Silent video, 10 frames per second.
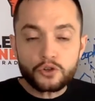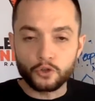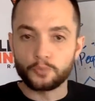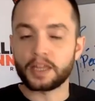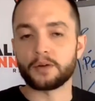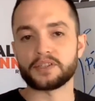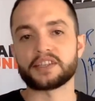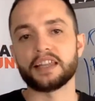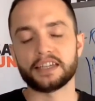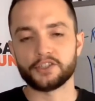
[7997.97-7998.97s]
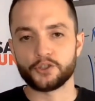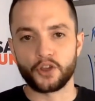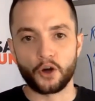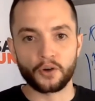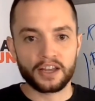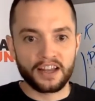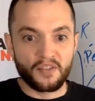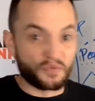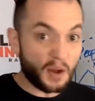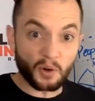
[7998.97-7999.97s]
The new group that I was selling into,
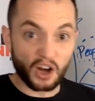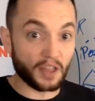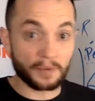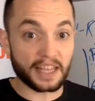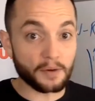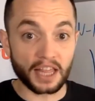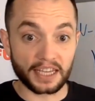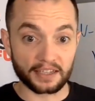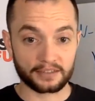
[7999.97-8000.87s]
though, they were